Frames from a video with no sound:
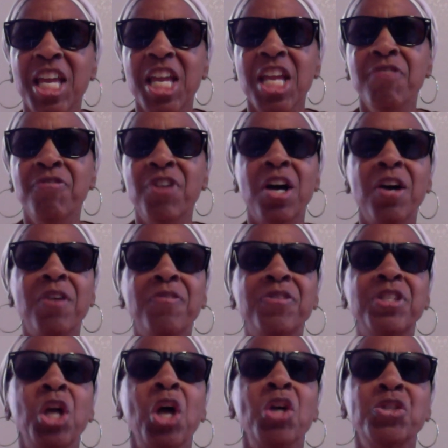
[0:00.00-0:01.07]
Involves
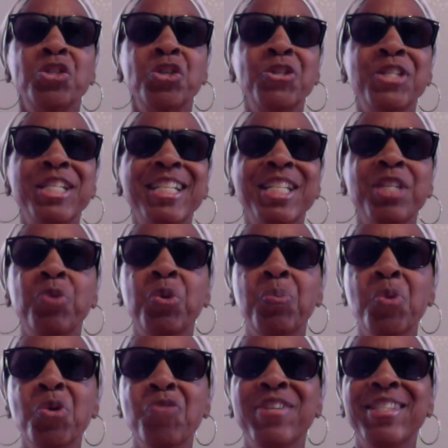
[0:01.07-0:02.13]
surgically
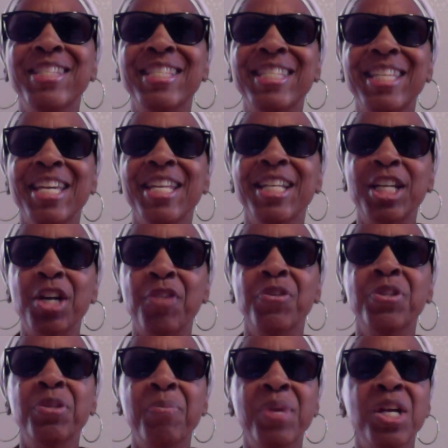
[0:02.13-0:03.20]
removing the skin covering
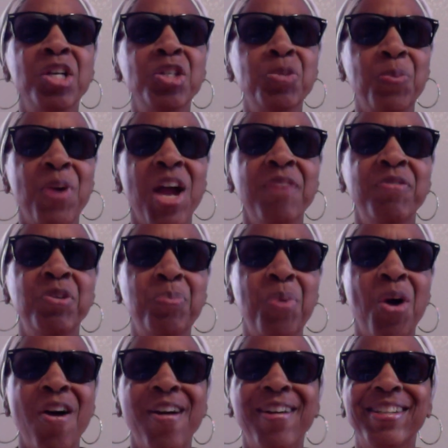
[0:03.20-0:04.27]
the male's private
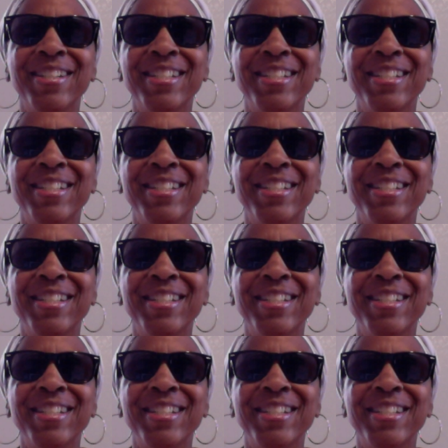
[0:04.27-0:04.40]
part.